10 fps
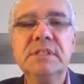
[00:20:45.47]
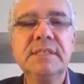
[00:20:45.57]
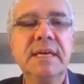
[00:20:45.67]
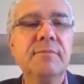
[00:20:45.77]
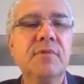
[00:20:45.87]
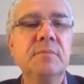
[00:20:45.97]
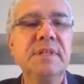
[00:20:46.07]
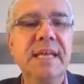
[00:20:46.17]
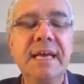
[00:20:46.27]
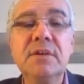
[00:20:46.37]
in time from
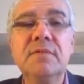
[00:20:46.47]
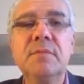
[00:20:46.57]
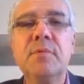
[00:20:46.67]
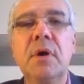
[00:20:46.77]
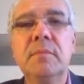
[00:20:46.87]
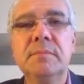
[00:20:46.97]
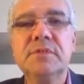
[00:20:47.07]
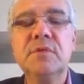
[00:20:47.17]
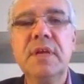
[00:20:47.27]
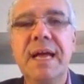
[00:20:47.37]
the end of the problem,
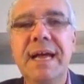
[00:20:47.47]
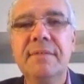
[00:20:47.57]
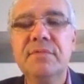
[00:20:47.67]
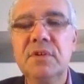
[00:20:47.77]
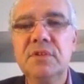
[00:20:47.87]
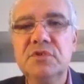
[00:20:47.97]
so you have